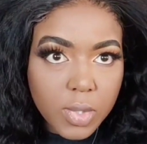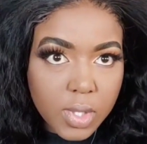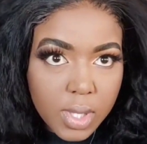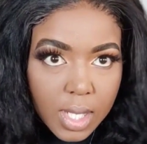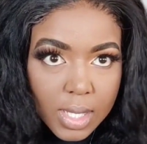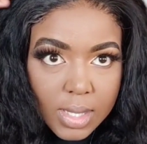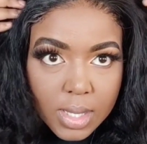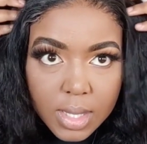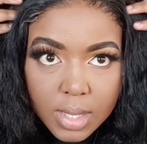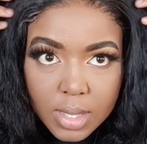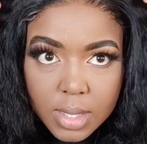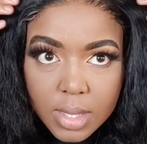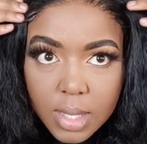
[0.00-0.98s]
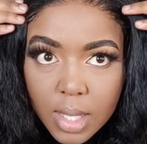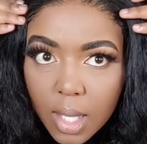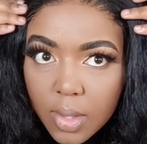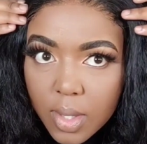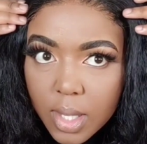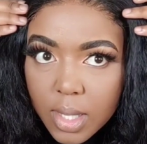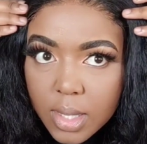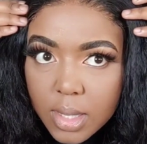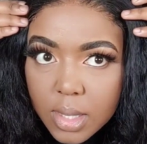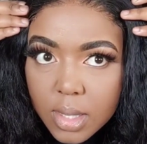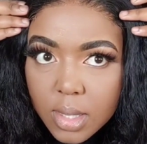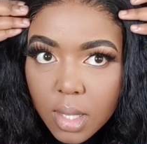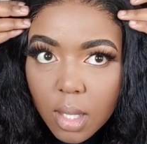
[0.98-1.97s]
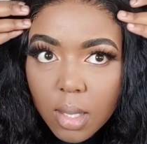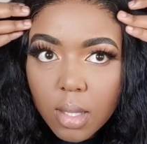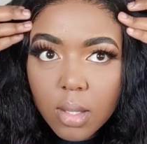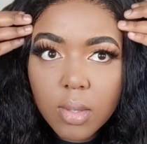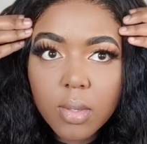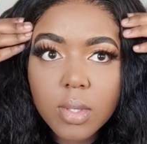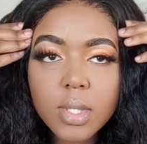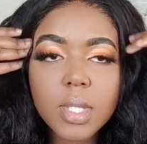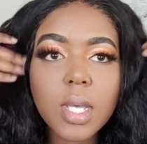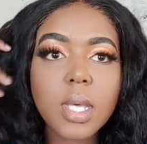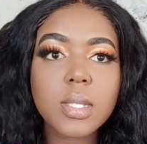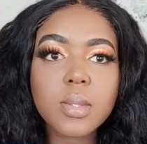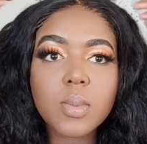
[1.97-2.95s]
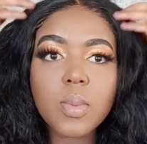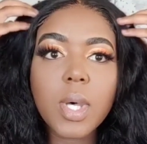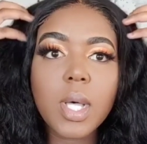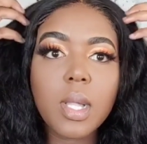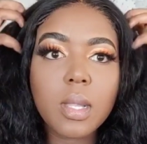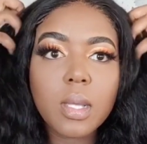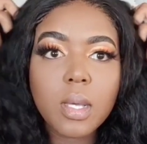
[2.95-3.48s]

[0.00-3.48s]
You guys can see how the install looks as well.